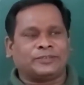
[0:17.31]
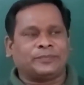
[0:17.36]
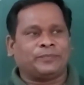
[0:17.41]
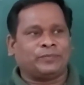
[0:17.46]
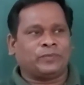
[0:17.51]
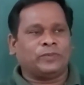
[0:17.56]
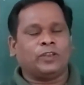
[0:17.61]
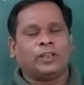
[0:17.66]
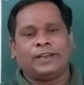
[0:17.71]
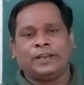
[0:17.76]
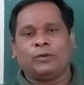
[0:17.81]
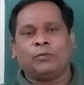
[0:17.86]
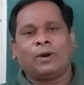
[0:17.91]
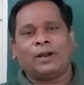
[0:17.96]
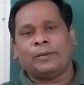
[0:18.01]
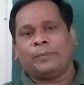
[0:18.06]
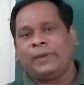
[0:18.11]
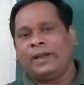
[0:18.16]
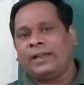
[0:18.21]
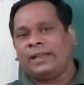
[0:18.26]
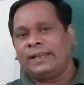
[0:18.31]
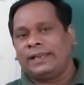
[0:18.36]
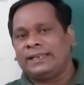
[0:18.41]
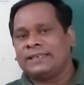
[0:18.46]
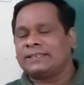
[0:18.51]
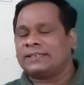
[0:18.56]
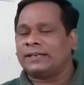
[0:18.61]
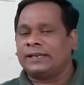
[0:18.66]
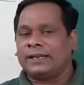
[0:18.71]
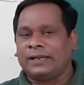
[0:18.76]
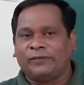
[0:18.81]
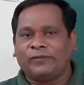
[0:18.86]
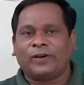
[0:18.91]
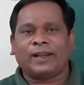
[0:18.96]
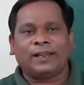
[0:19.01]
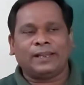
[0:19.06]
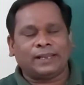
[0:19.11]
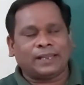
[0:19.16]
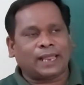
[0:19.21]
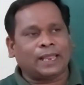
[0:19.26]
The requirement is
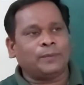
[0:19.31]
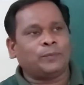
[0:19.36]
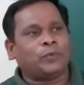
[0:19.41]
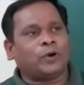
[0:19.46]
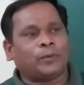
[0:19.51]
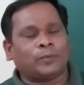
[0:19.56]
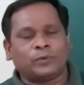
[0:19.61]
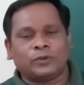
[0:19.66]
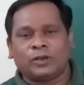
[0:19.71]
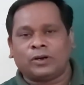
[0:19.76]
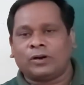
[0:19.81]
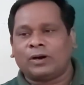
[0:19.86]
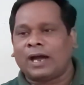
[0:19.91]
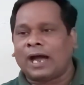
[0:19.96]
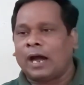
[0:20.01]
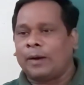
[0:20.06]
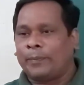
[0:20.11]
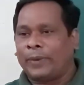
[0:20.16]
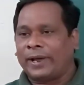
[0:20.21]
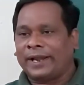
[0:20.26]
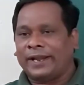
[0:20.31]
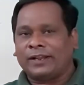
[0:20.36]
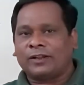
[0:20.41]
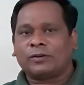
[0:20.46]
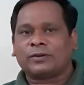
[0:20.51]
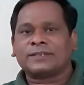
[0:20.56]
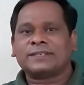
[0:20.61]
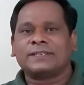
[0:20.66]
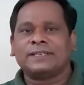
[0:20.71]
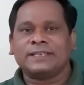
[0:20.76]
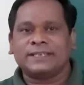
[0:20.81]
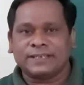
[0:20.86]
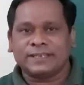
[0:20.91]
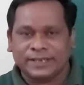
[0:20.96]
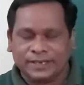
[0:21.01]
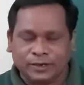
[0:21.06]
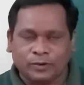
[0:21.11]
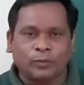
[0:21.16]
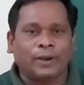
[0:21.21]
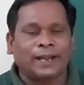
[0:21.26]
different type of the apparatus is
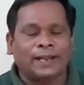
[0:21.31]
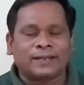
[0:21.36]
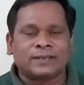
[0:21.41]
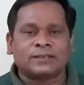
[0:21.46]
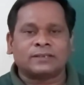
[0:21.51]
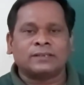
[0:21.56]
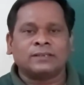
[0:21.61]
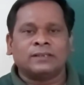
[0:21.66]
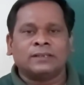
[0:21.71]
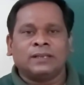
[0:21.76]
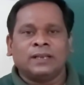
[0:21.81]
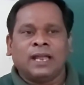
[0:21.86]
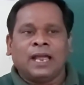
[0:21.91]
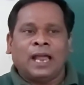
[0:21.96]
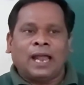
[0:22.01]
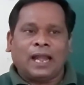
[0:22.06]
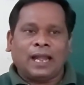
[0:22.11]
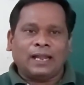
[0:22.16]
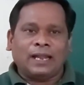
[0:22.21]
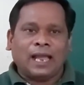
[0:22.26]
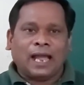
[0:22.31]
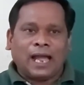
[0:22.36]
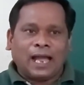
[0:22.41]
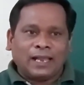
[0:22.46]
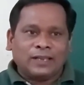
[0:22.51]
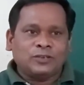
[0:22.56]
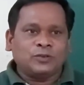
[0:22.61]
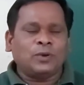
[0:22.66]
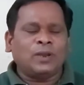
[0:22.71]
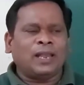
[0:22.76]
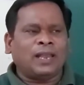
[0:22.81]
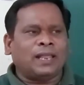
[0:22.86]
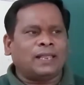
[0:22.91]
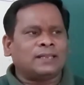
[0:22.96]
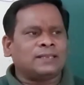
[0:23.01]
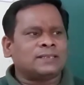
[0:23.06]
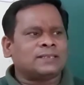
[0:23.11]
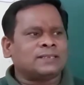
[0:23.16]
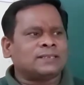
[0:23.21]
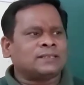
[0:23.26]
required, and as well
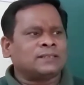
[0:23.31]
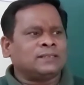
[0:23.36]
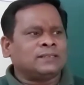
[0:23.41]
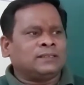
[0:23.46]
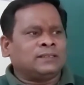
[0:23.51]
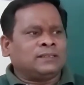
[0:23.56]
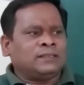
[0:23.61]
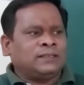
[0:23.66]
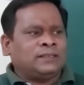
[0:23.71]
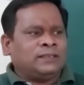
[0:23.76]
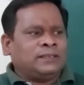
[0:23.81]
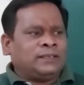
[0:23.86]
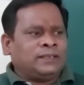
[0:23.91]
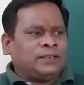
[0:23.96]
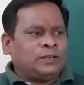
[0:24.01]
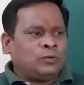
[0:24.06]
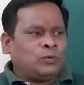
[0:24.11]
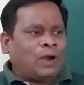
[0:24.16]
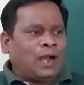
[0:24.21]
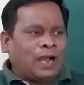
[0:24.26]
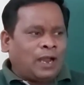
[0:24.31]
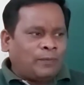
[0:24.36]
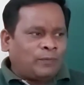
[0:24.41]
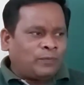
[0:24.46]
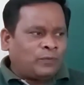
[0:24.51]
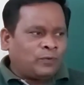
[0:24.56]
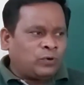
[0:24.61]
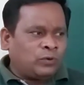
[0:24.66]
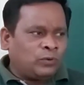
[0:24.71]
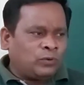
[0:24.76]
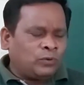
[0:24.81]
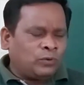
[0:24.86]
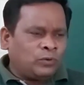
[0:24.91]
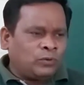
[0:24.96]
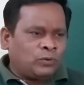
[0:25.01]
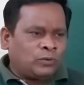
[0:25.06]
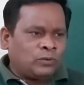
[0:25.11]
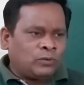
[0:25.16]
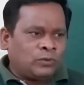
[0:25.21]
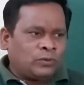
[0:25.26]
as you have to
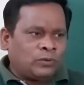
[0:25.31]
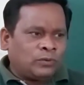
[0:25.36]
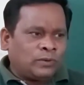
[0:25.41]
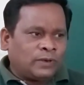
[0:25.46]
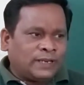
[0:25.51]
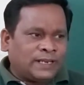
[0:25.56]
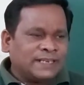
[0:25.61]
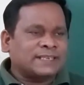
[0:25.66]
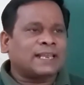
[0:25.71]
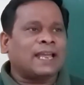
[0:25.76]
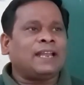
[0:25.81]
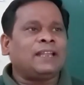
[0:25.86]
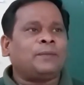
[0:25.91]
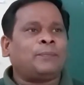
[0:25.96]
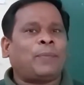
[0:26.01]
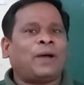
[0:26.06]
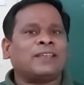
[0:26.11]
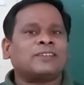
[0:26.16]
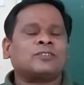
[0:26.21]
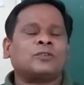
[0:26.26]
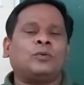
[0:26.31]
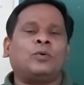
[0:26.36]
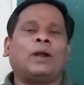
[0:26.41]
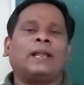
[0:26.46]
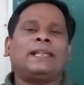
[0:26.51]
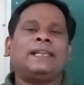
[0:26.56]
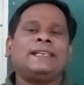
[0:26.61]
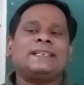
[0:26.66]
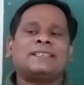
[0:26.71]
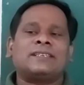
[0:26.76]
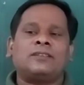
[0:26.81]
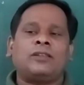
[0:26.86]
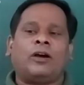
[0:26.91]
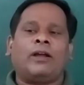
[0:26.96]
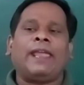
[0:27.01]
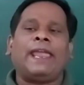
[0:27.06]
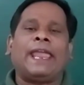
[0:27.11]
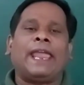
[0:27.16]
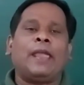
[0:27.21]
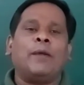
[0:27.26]
decide first what is the
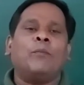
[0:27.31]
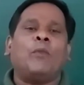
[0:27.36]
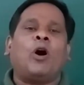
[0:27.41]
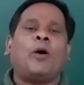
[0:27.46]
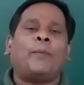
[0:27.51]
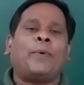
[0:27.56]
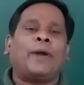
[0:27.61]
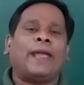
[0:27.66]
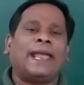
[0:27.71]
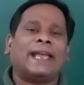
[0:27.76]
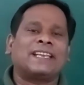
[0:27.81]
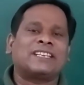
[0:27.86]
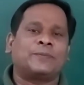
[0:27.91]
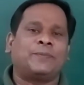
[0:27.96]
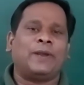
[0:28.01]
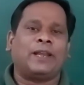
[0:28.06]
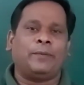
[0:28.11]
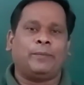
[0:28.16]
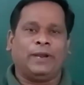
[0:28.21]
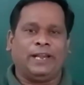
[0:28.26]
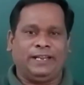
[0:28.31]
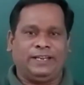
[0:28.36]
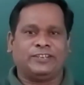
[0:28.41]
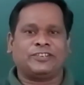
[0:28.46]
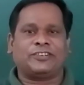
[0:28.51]
aim of experiment,